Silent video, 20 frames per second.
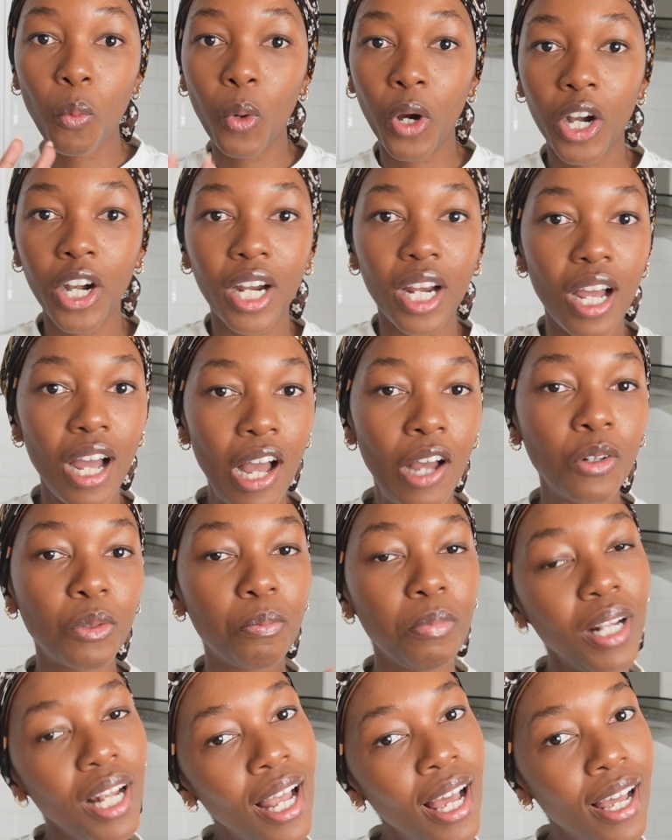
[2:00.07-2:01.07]
workout
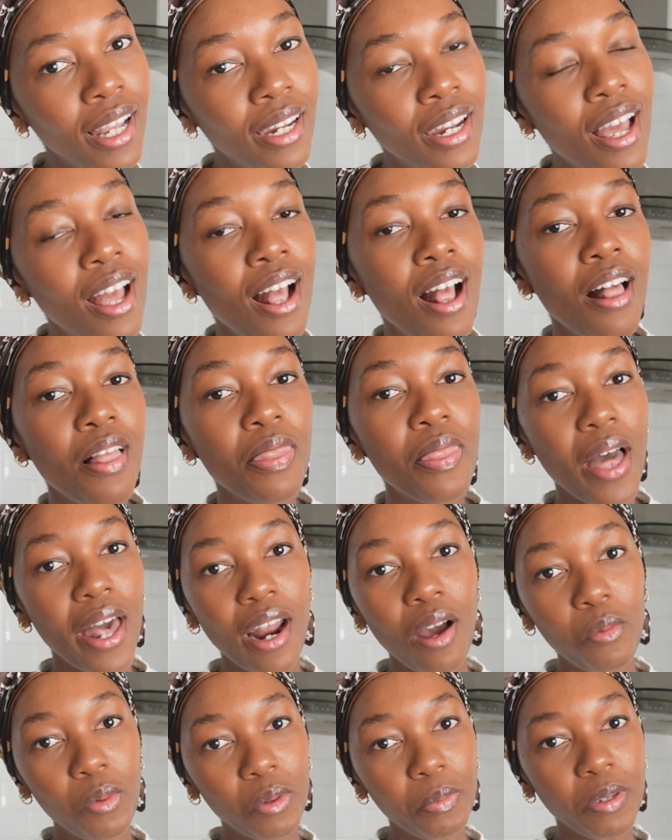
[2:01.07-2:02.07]
plan that
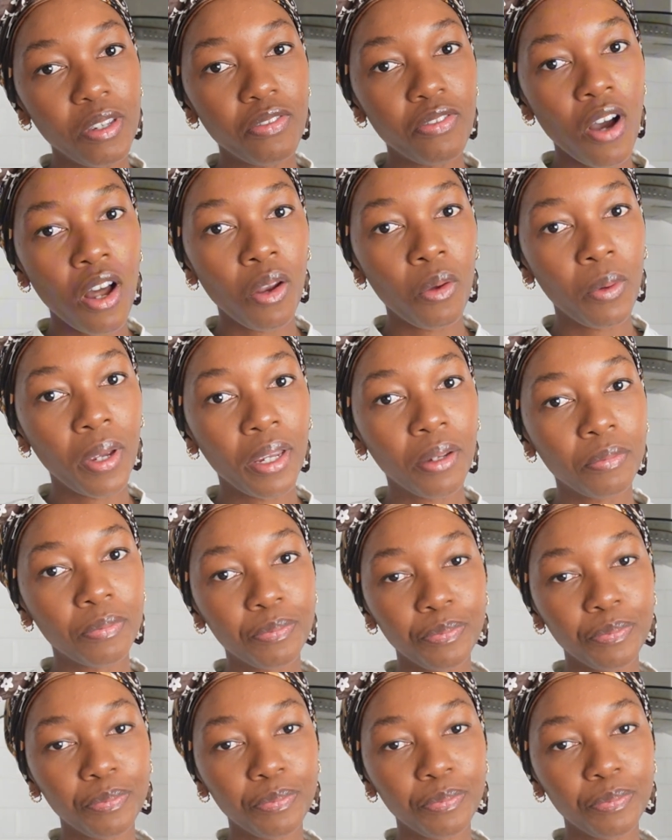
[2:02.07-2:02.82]
I will be following.